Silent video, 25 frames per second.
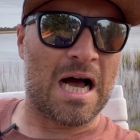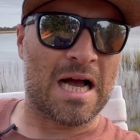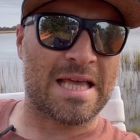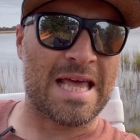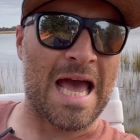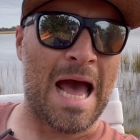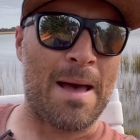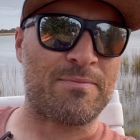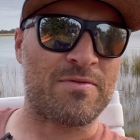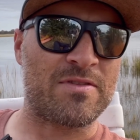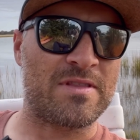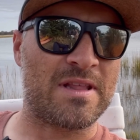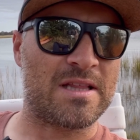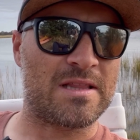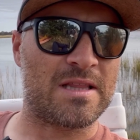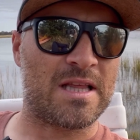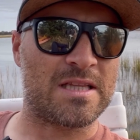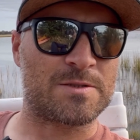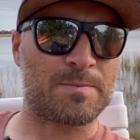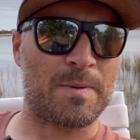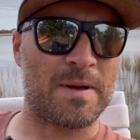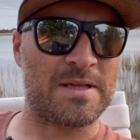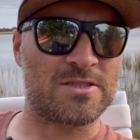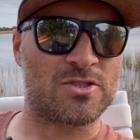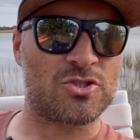captain
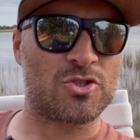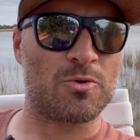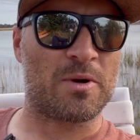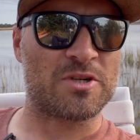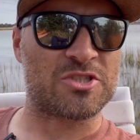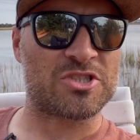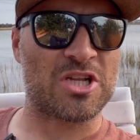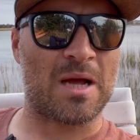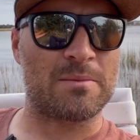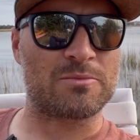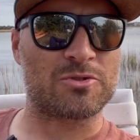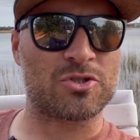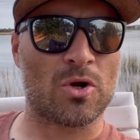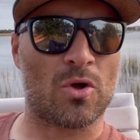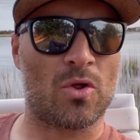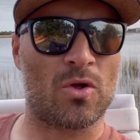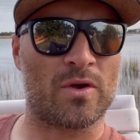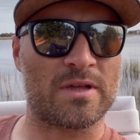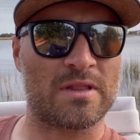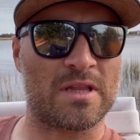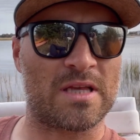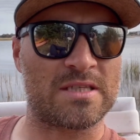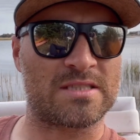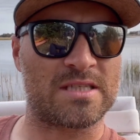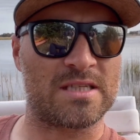that spends too much time
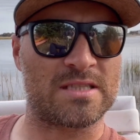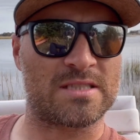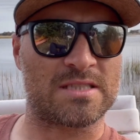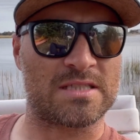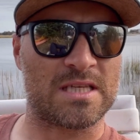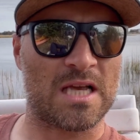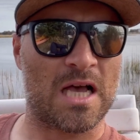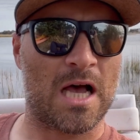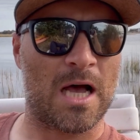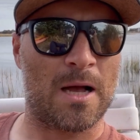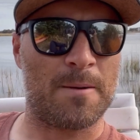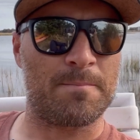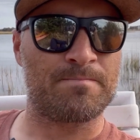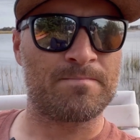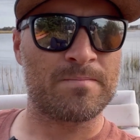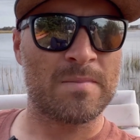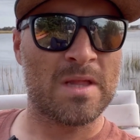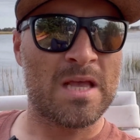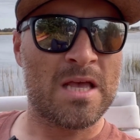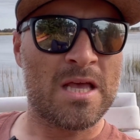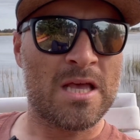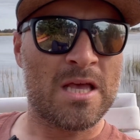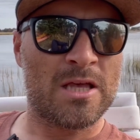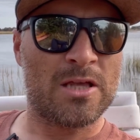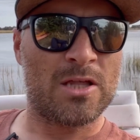trolling unless it's kind
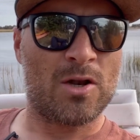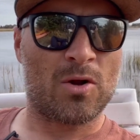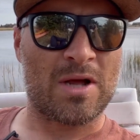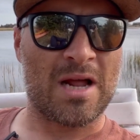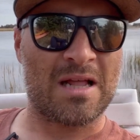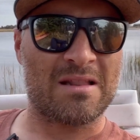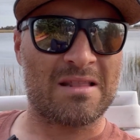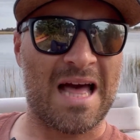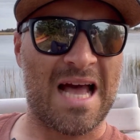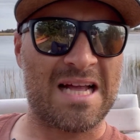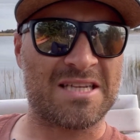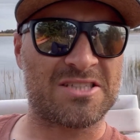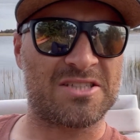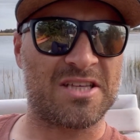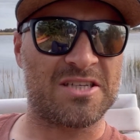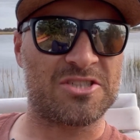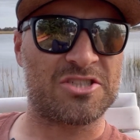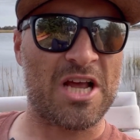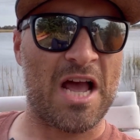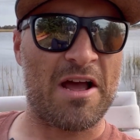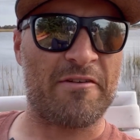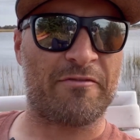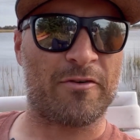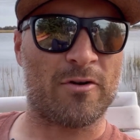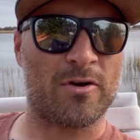of last ditch
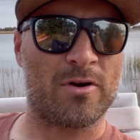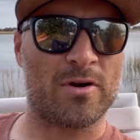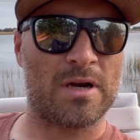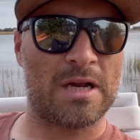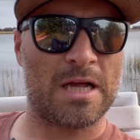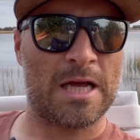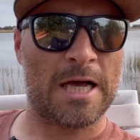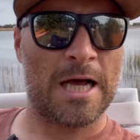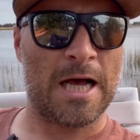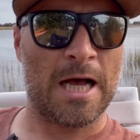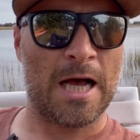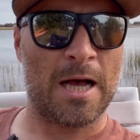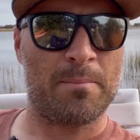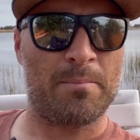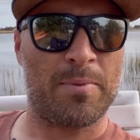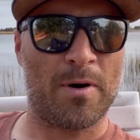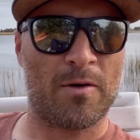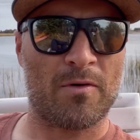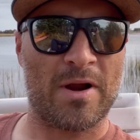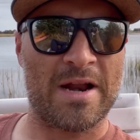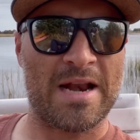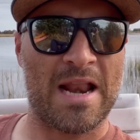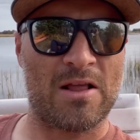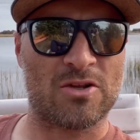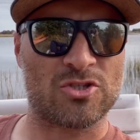effort.
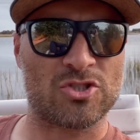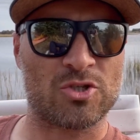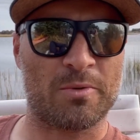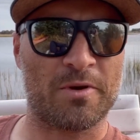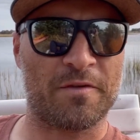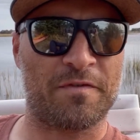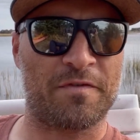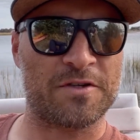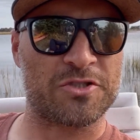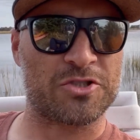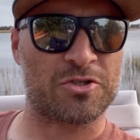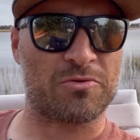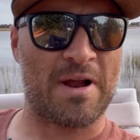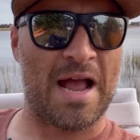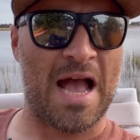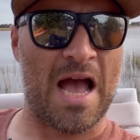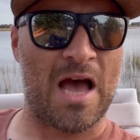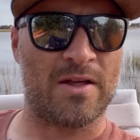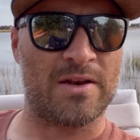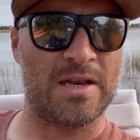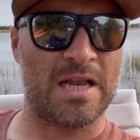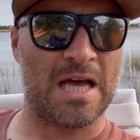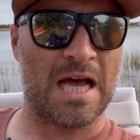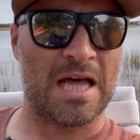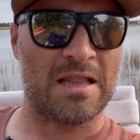But right now there's so many fish
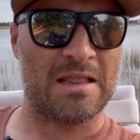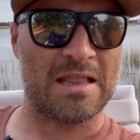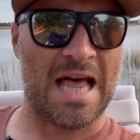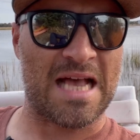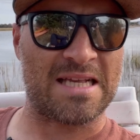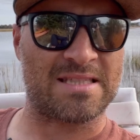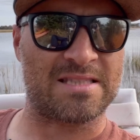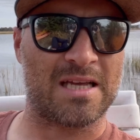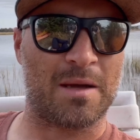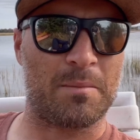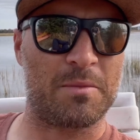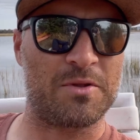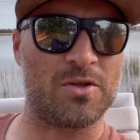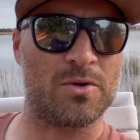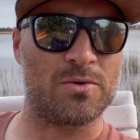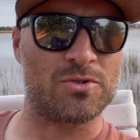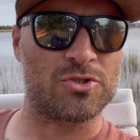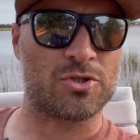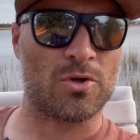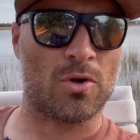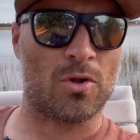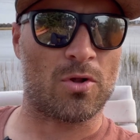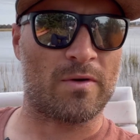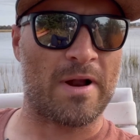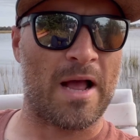around. The last thing I'm gonna do is
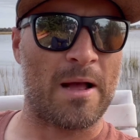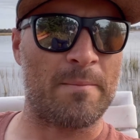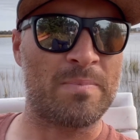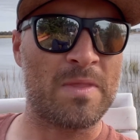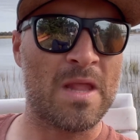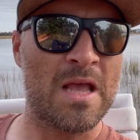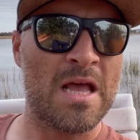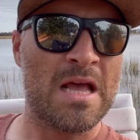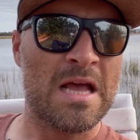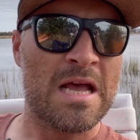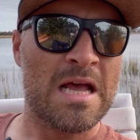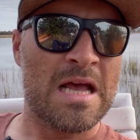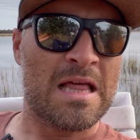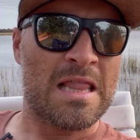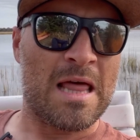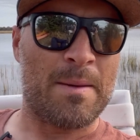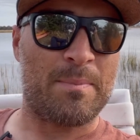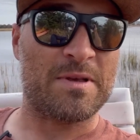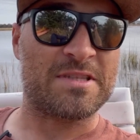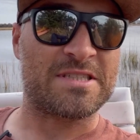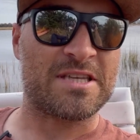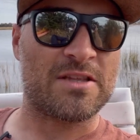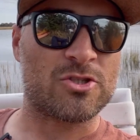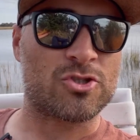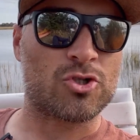troll around. That
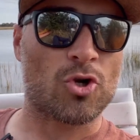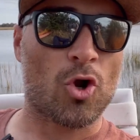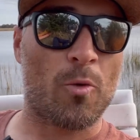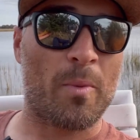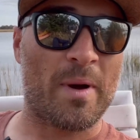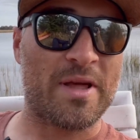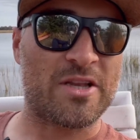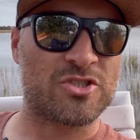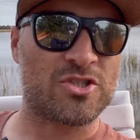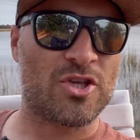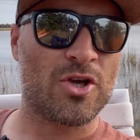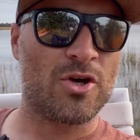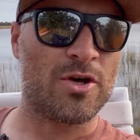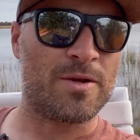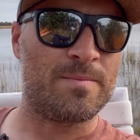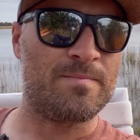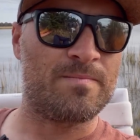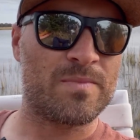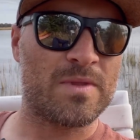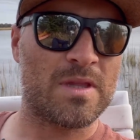being said, the troll bite is good.